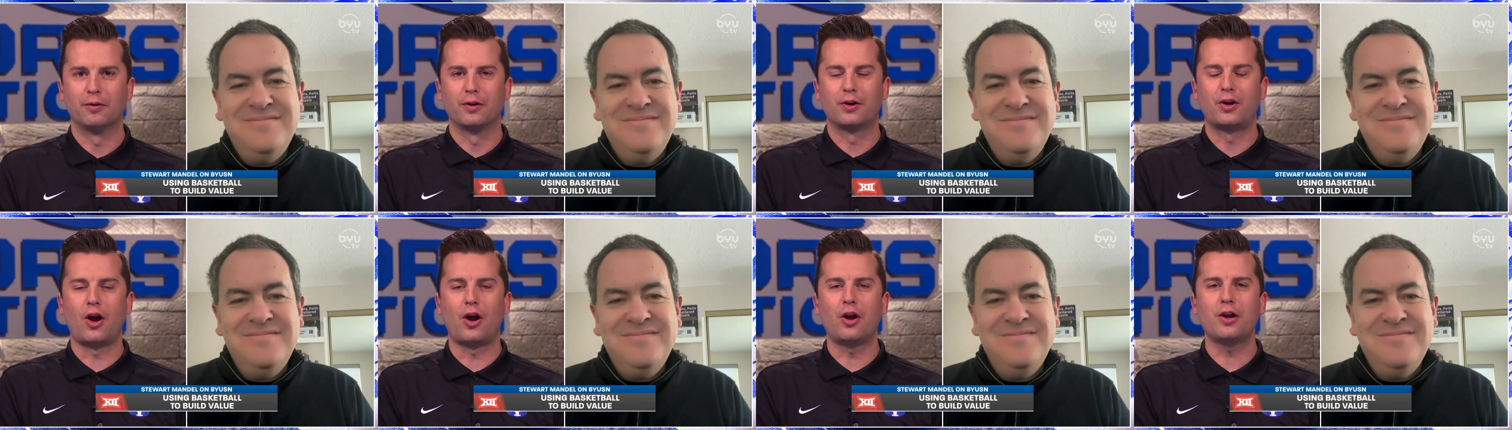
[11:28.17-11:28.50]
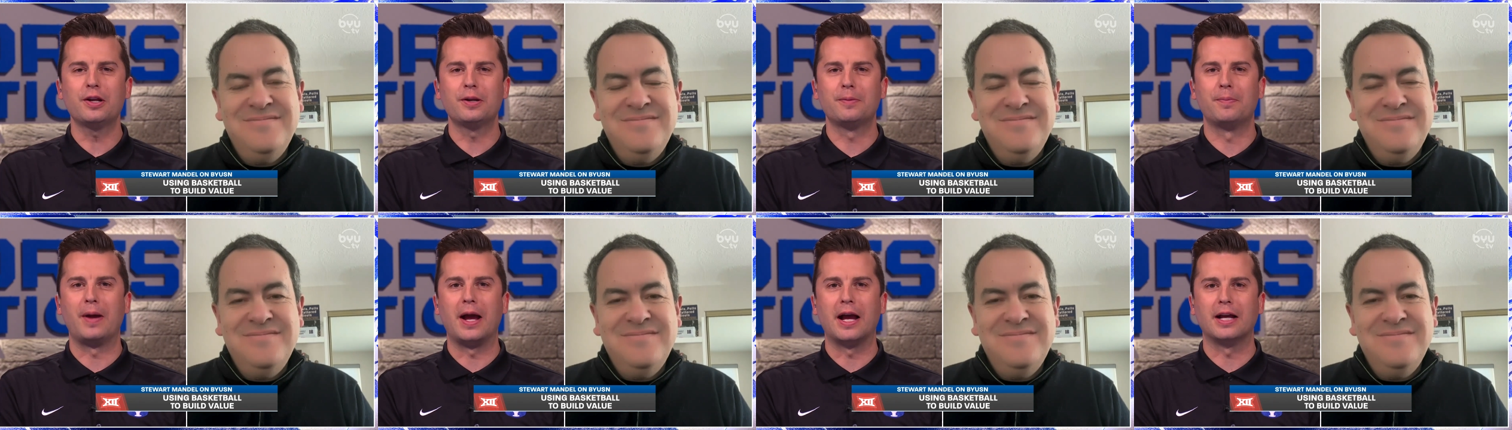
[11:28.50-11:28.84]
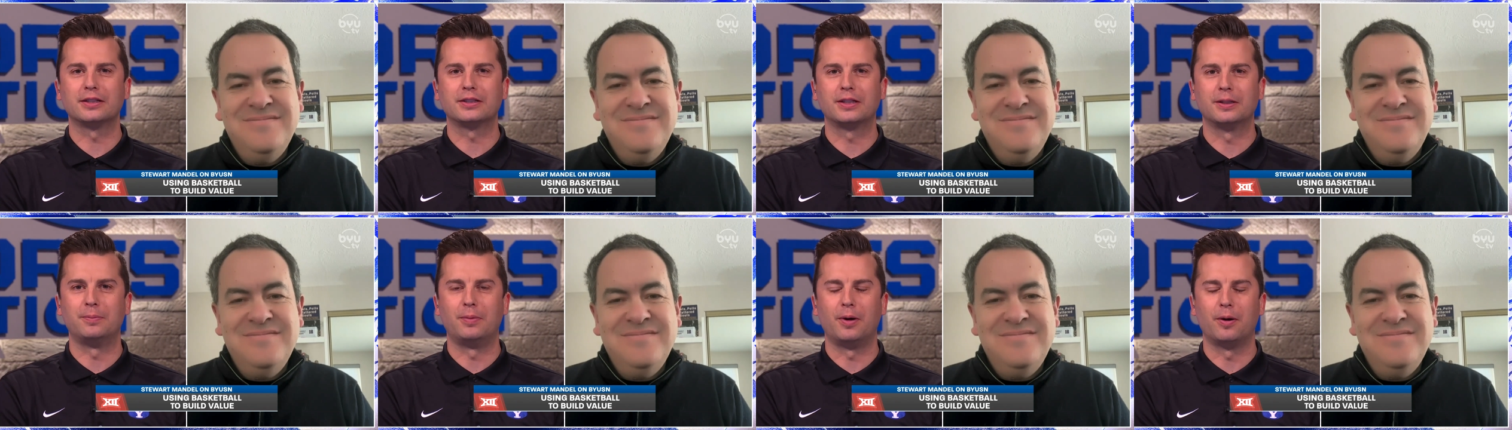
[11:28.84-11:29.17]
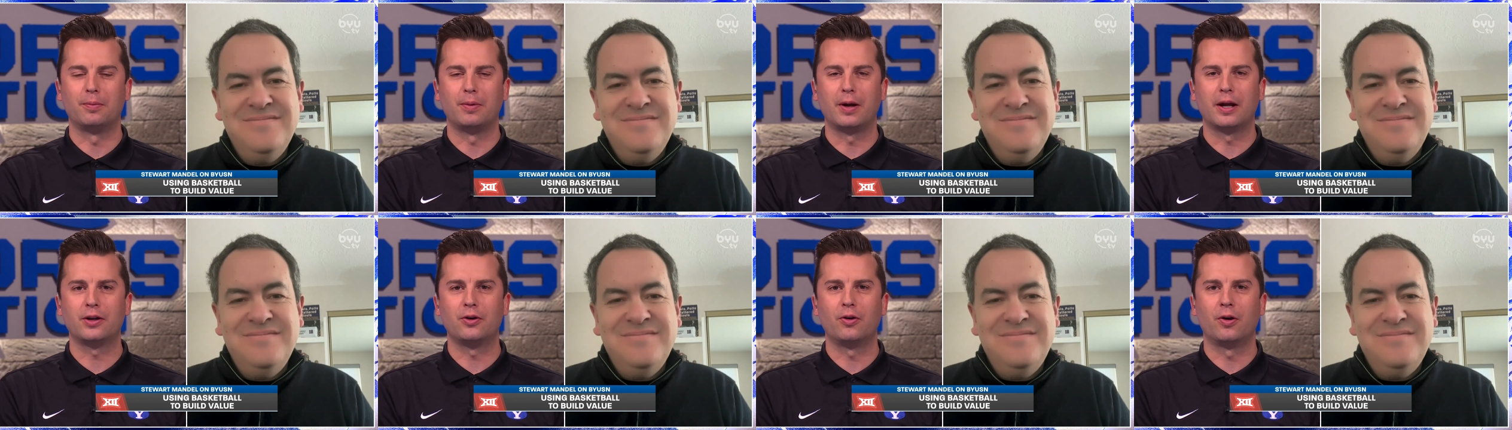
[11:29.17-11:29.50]
Speaker 1: Regarding
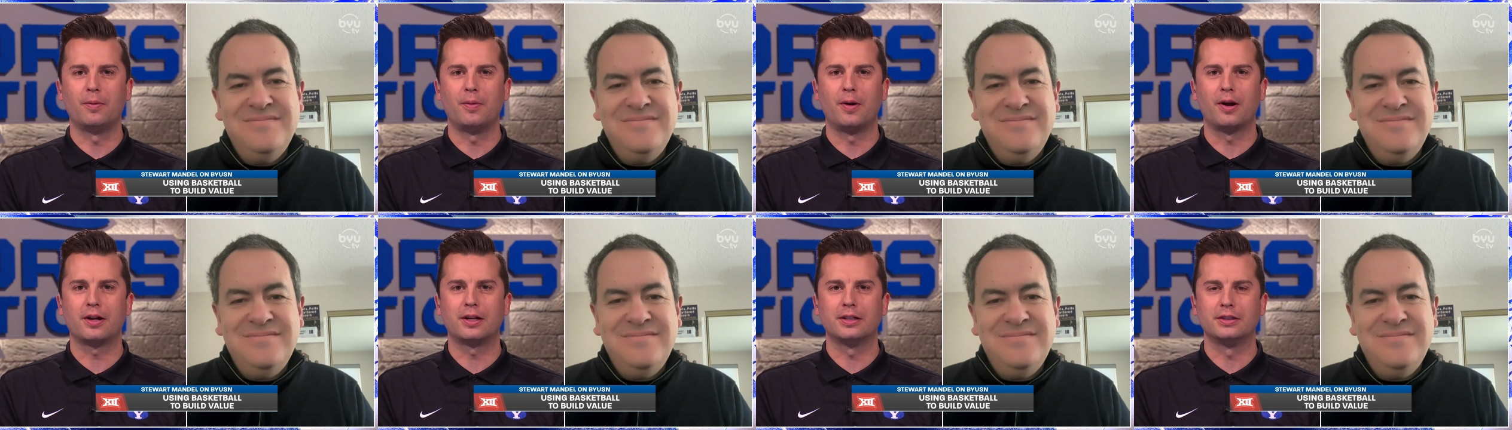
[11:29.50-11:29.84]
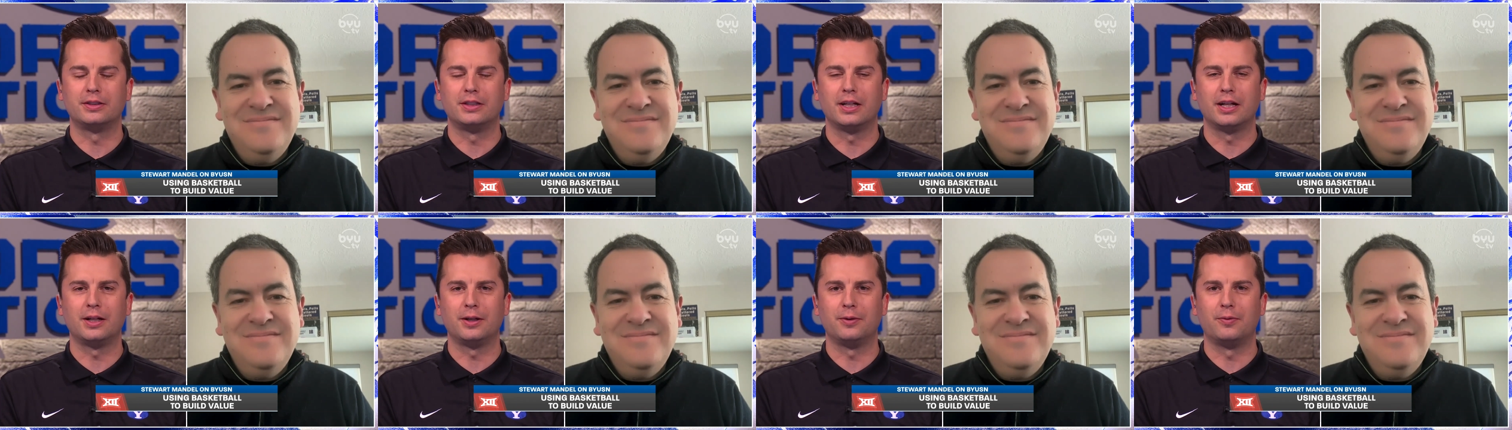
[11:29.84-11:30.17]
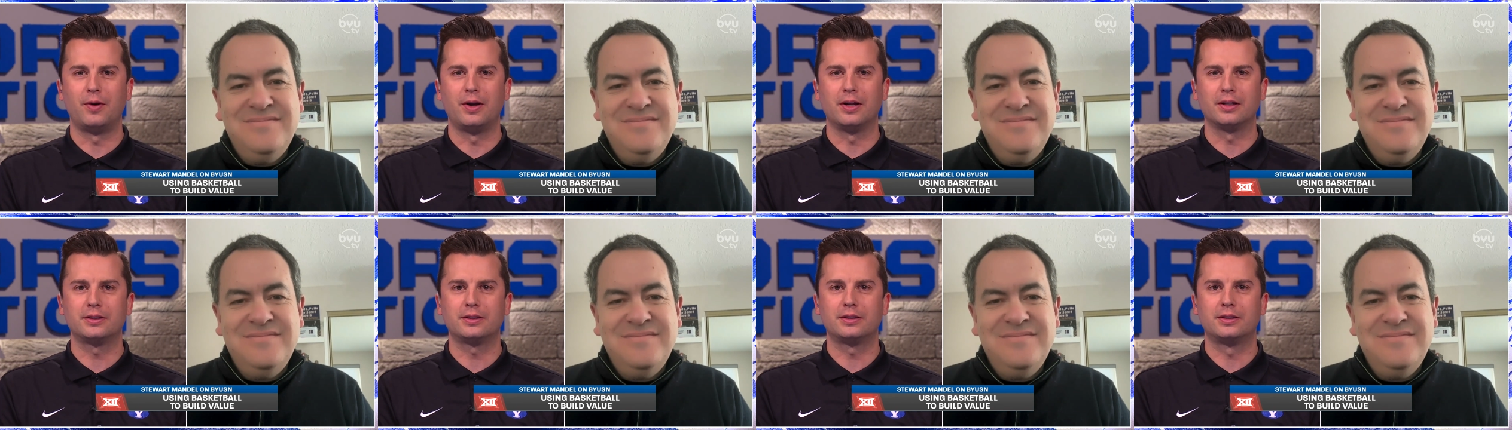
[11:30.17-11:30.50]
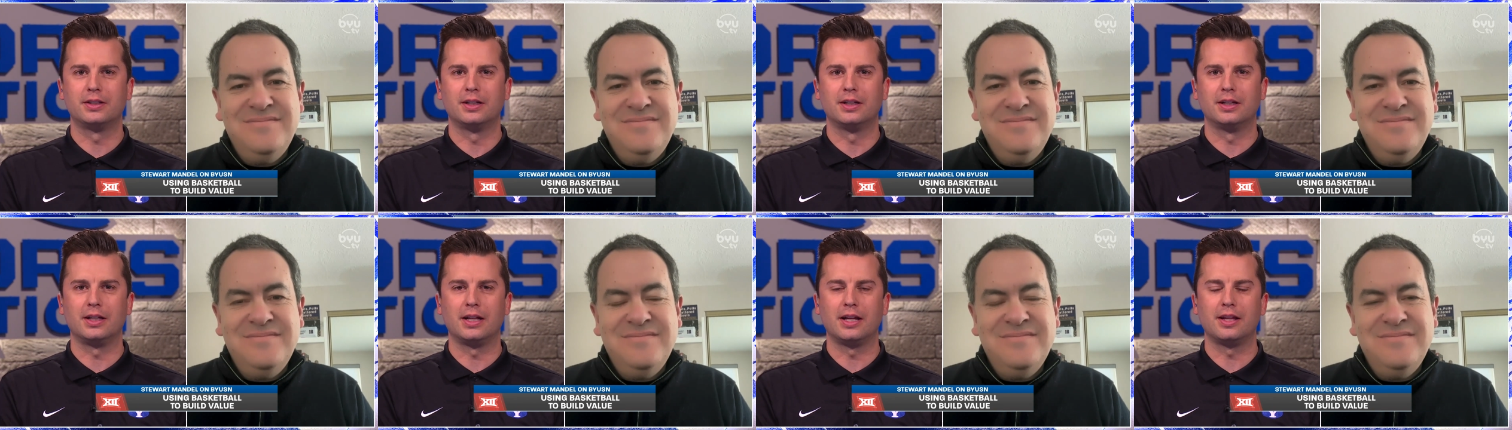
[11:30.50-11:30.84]
basketball, Brett Yormark has said he
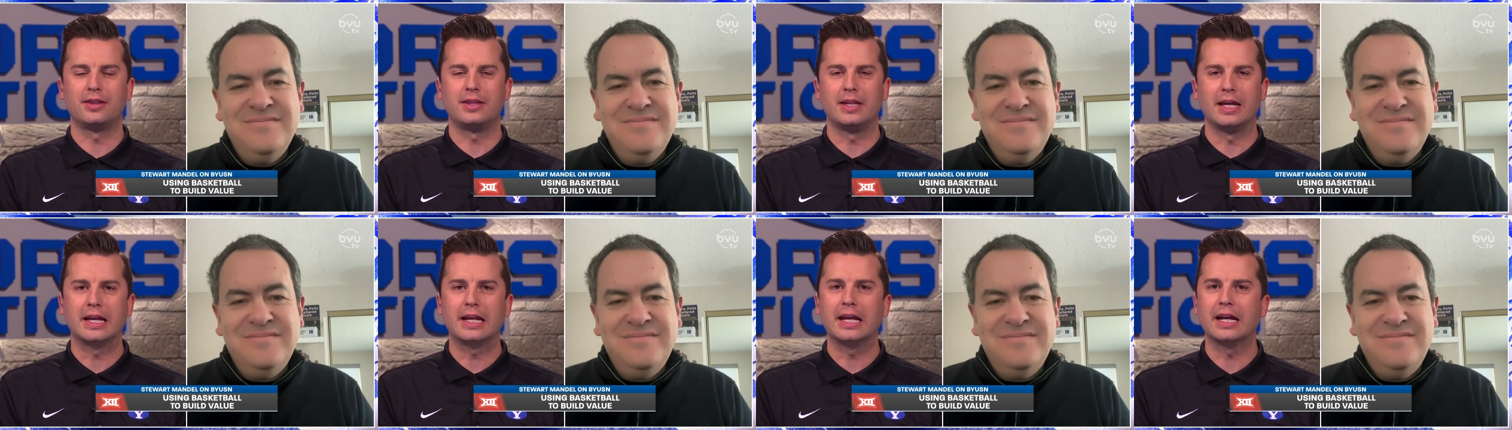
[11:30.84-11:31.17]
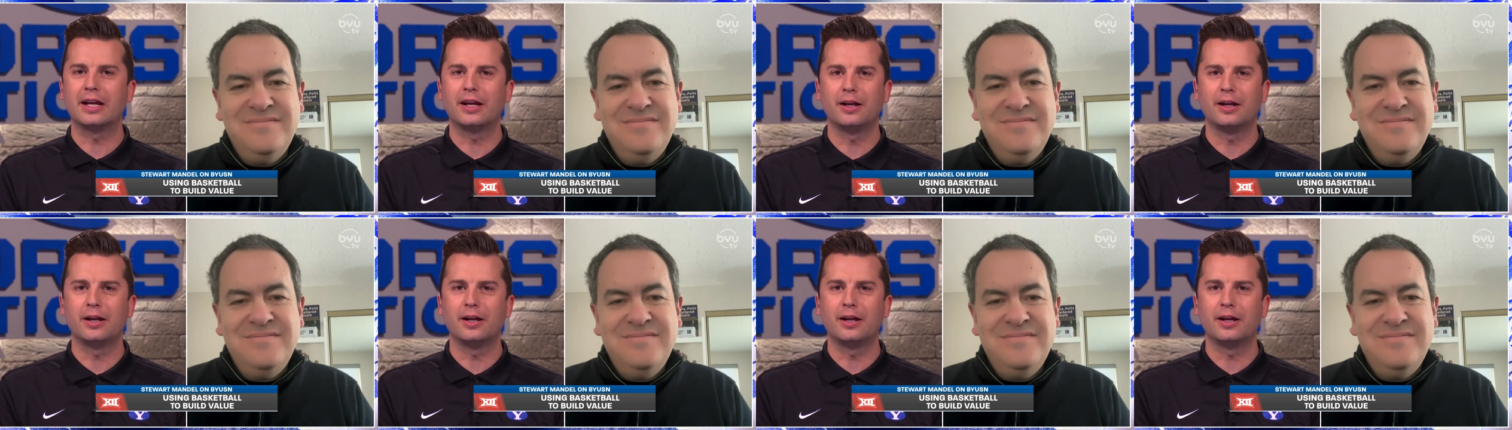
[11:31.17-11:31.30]
wants to, he think